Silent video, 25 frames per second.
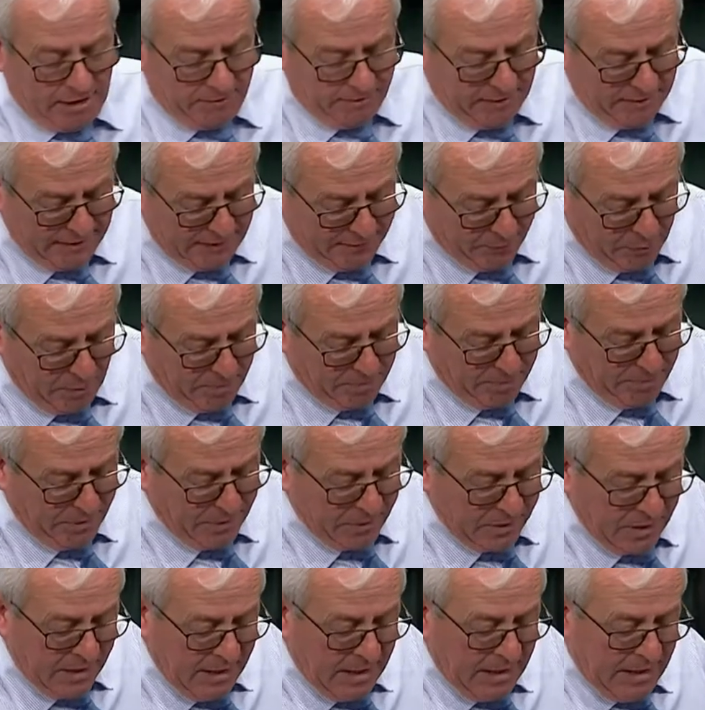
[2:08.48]
of
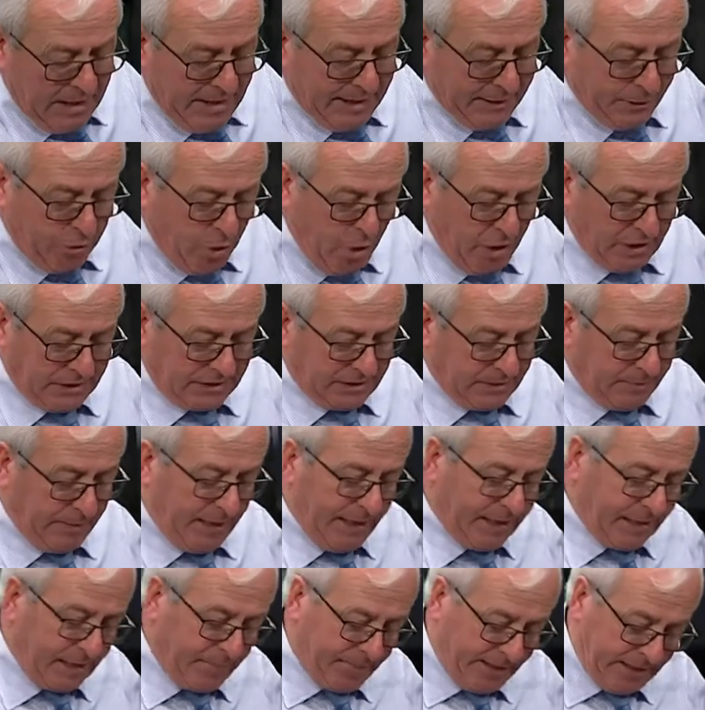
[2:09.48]
equipment. Encouraged to
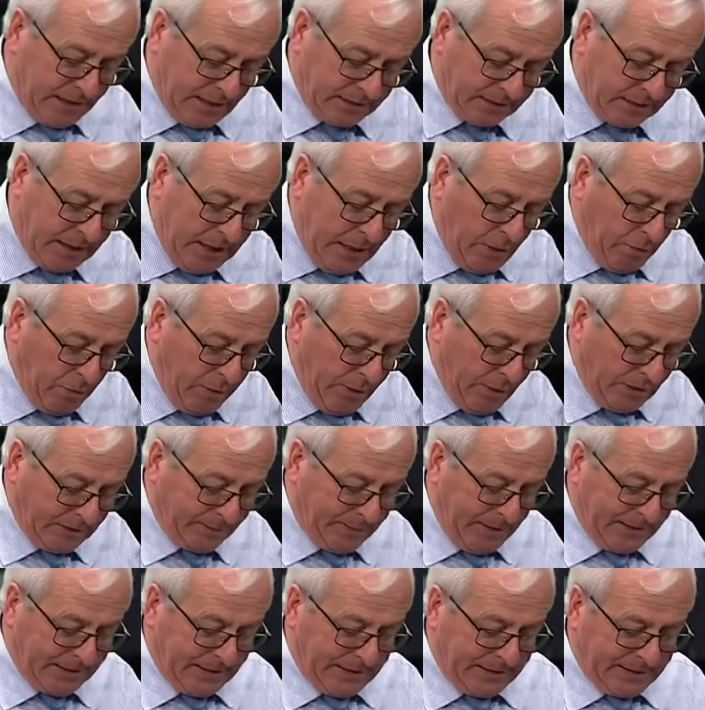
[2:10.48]
buy them because we're
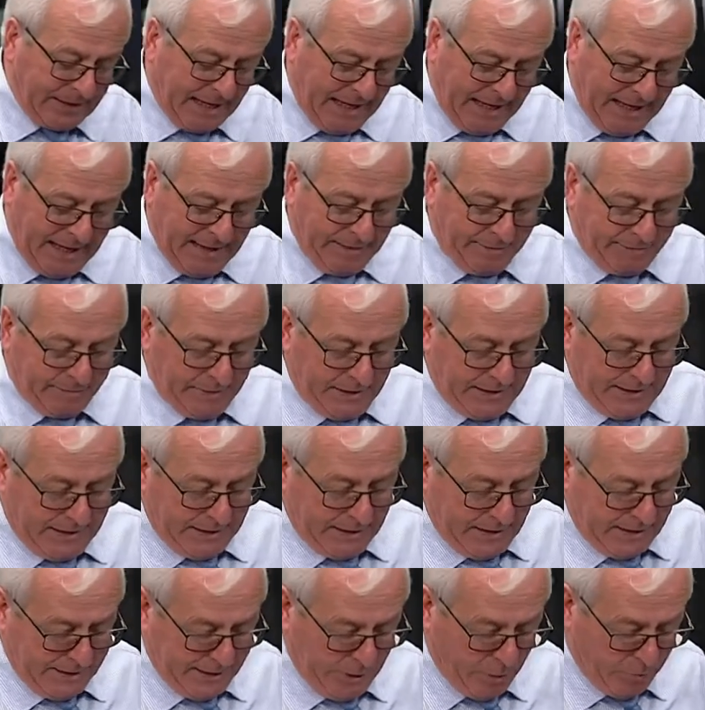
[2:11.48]
expecting to have
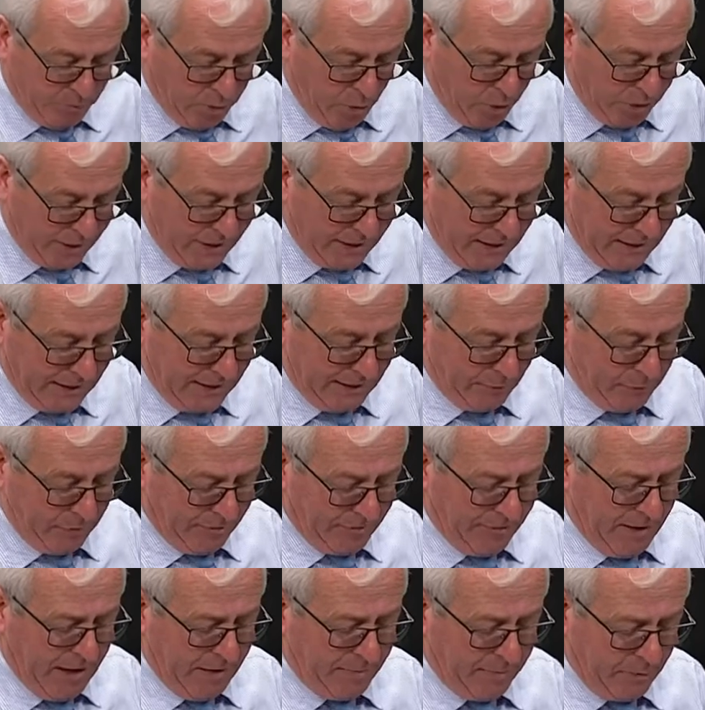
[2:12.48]
uh, an output uh,
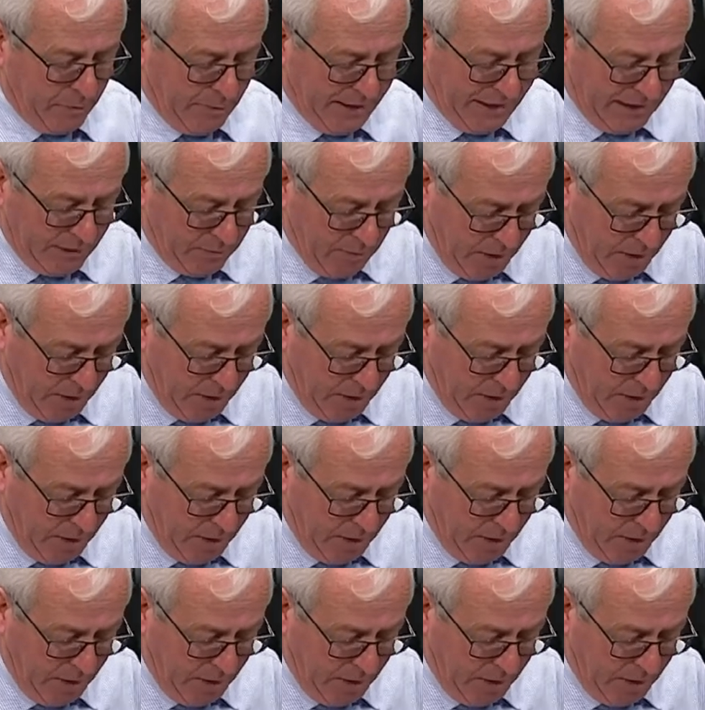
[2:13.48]
far away